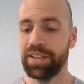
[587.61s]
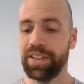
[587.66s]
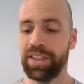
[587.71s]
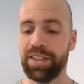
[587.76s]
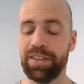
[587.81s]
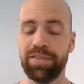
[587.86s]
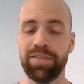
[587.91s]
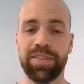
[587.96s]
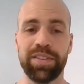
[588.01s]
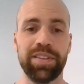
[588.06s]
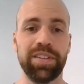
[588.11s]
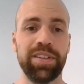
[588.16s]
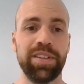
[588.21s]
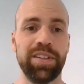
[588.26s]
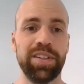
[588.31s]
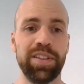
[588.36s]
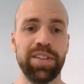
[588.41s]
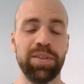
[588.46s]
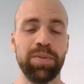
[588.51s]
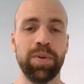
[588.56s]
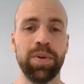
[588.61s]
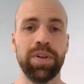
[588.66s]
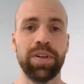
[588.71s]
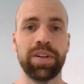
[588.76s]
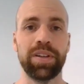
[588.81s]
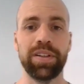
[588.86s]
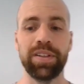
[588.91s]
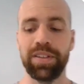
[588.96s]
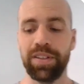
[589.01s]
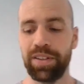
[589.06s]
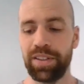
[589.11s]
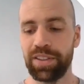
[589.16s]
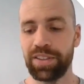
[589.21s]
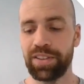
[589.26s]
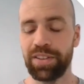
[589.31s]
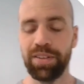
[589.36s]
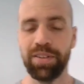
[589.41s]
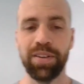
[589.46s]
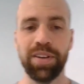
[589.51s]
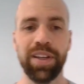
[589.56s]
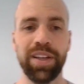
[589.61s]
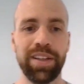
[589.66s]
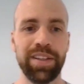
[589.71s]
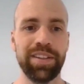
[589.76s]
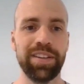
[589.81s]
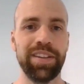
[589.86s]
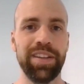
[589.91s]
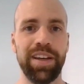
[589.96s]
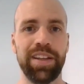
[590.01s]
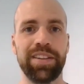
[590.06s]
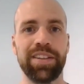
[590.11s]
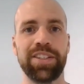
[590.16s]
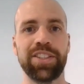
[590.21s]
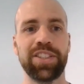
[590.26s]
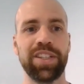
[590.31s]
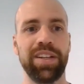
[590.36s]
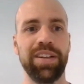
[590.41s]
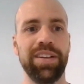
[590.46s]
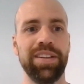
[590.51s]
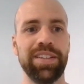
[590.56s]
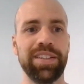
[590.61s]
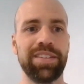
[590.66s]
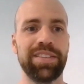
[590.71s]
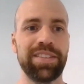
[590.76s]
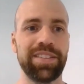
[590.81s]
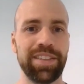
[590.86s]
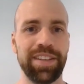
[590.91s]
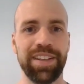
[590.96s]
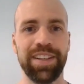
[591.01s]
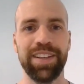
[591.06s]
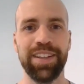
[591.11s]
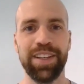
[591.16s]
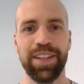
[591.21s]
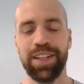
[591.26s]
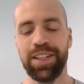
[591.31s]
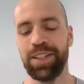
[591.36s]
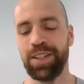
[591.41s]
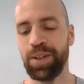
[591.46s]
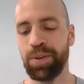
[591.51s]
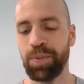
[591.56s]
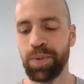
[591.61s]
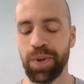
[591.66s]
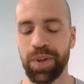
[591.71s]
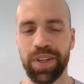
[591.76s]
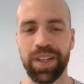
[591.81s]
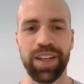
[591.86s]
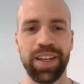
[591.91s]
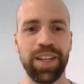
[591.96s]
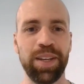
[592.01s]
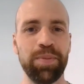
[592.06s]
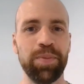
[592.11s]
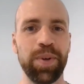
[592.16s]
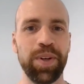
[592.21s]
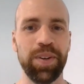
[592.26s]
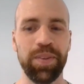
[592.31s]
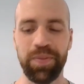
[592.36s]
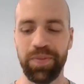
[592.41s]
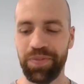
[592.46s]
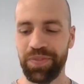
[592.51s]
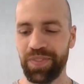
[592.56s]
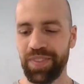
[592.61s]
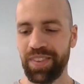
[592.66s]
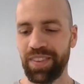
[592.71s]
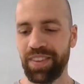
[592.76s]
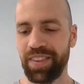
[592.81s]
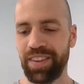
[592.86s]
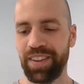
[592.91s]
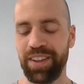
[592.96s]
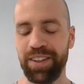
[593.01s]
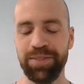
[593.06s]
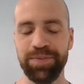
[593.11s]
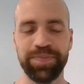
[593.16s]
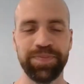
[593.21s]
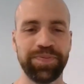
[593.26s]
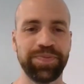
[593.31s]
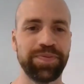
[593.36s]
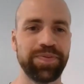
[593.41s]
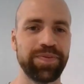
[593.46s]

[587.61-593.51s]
even work, although the other channel is not working anymore. Yeah.